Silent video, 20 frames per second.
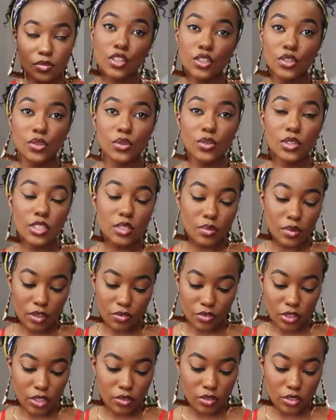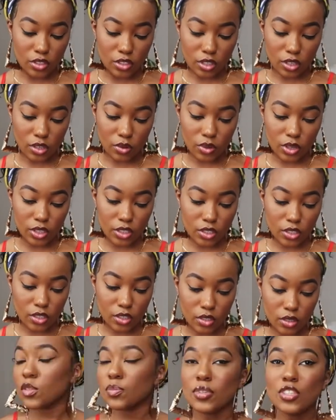Cute. This is my favorite style right
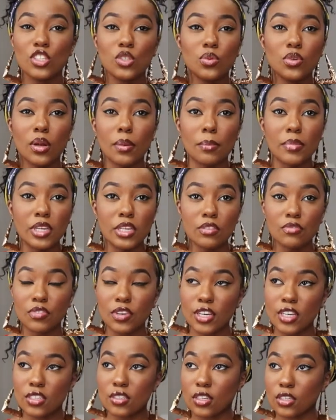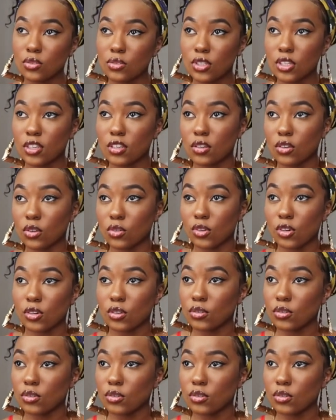here. Especially with a beat face. Like you can't go wrong.